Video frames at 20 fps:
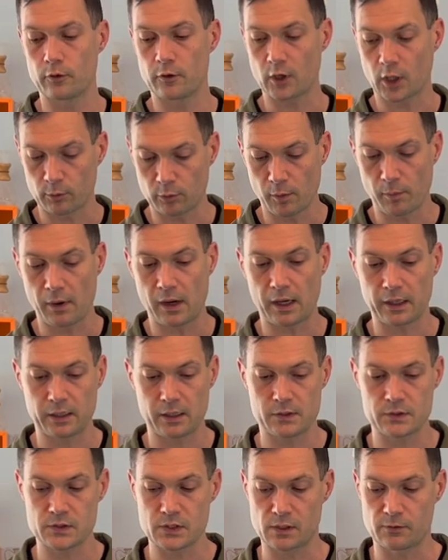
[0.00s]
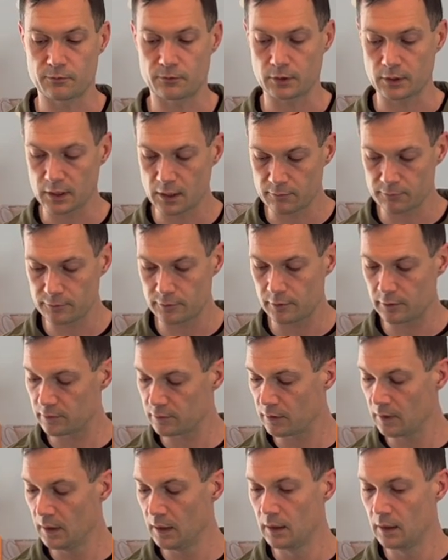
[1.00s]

the armor pockets and for comfort.